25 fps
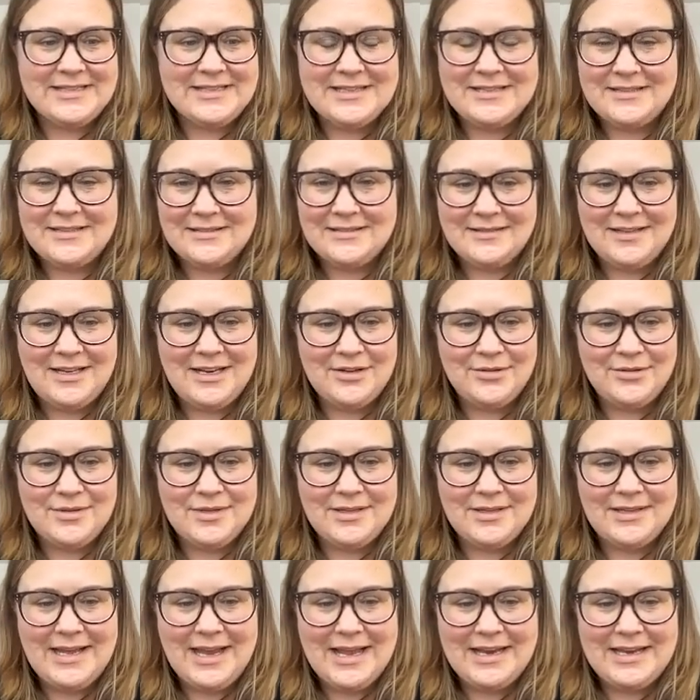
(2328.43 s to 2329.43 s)
and the
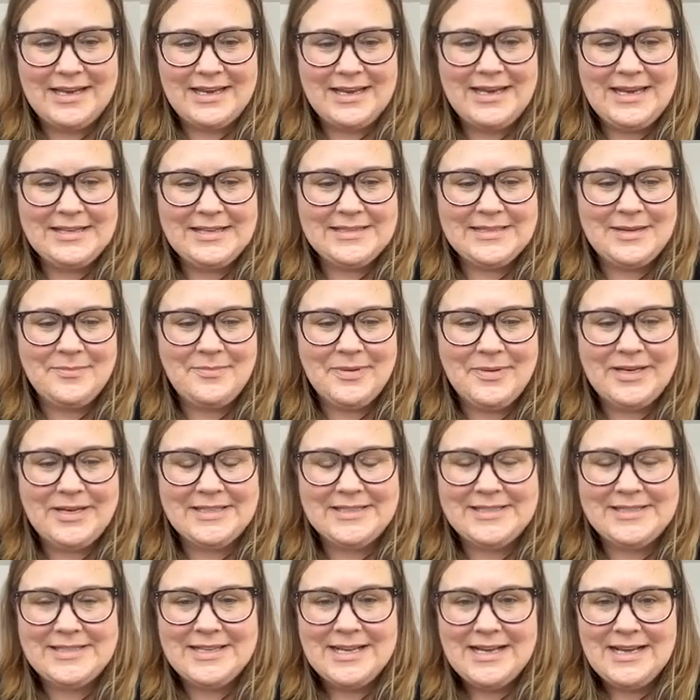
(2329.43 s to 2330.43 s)
land needs it, but
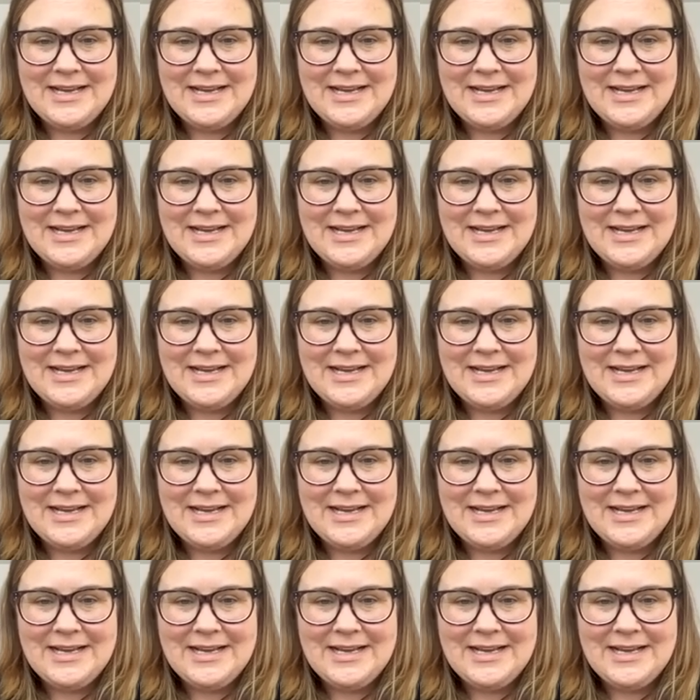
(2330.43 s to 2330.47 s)
it